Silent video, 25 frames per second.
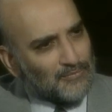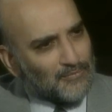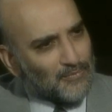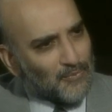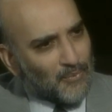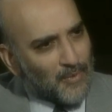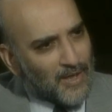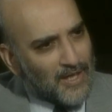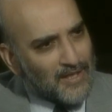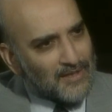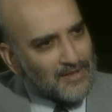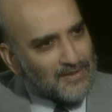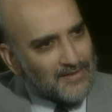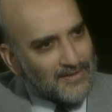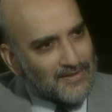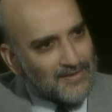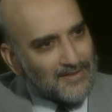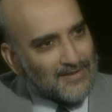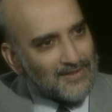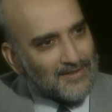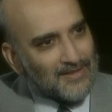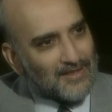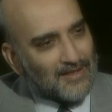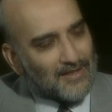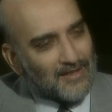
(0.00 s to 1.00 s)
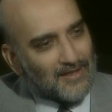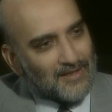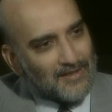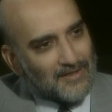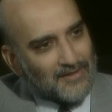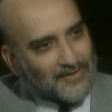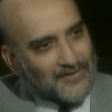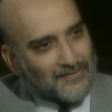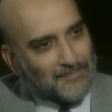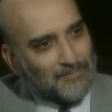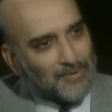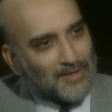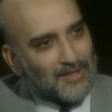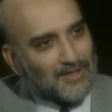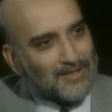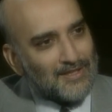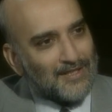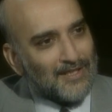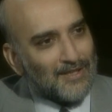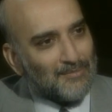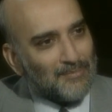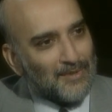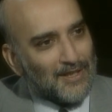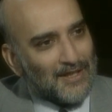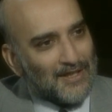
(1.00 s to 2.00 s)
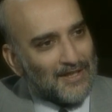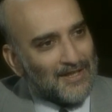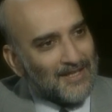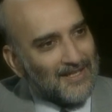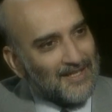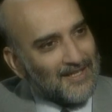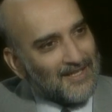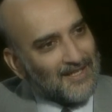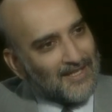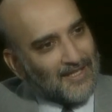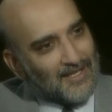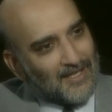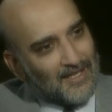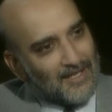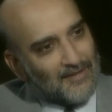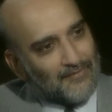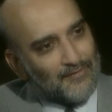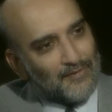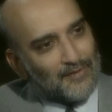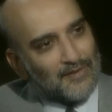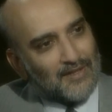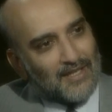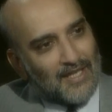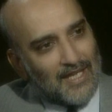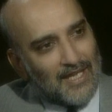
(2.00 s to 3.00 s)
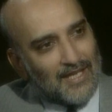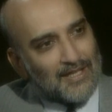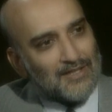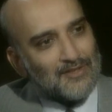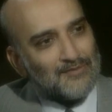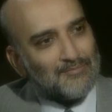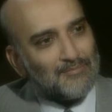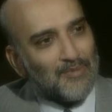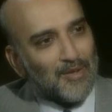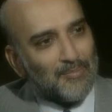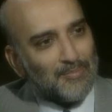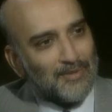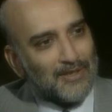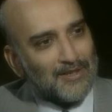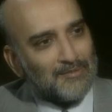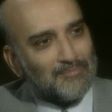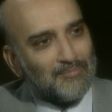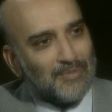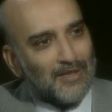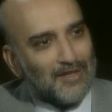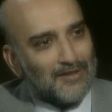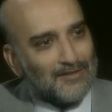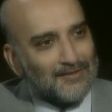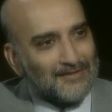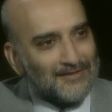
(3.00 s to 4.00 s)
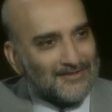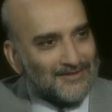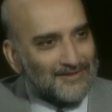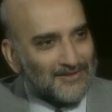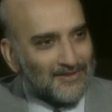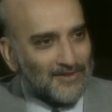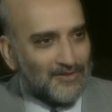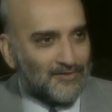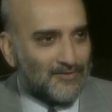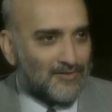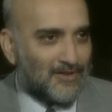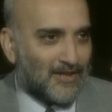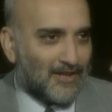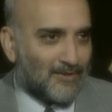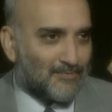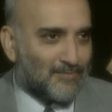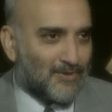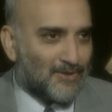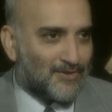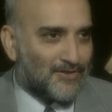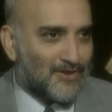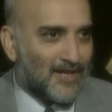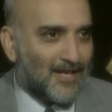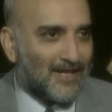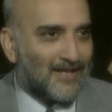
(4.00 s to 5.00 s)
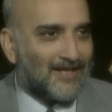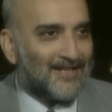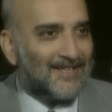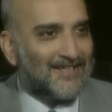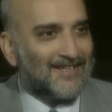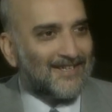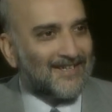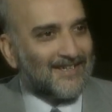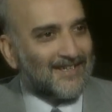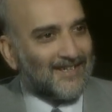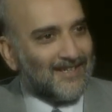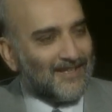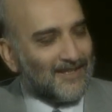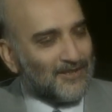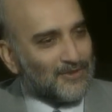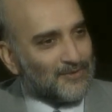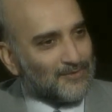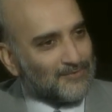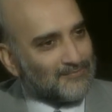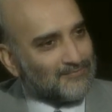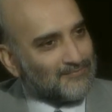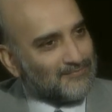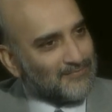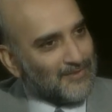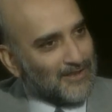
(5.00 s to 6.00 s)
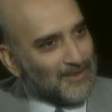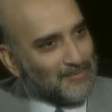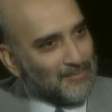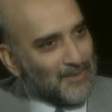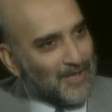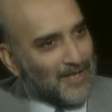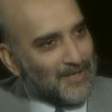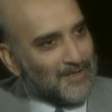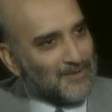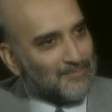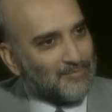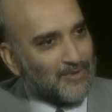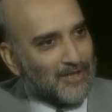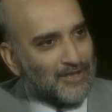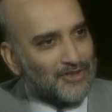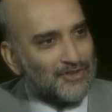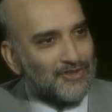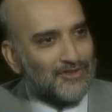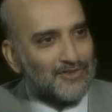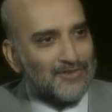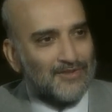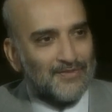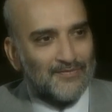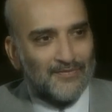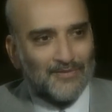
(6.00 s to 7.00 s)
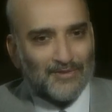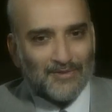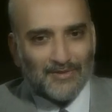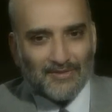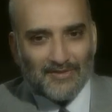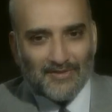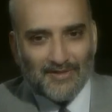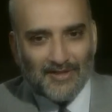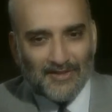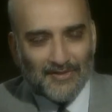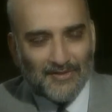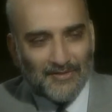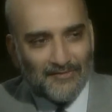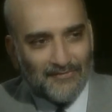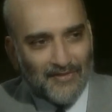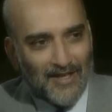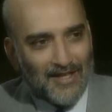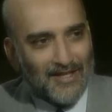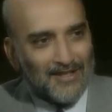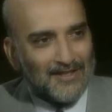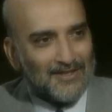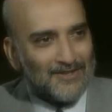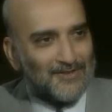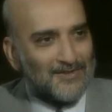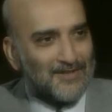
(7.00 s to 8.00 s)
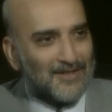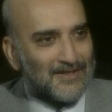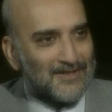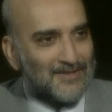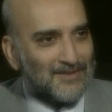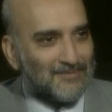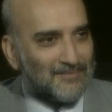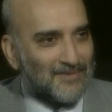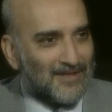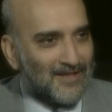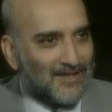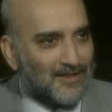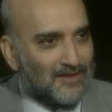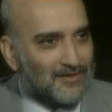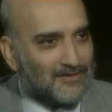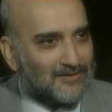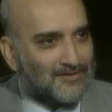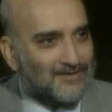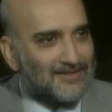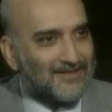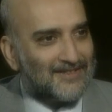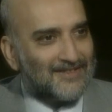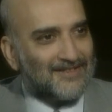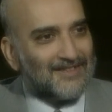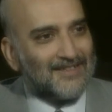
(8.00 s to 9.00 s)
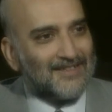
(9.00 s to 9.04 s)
Where does spirit come in? If in the act of popping a pill, you know, you take Prozac and you eliminate depression. If you're schizophrenic, you take something else.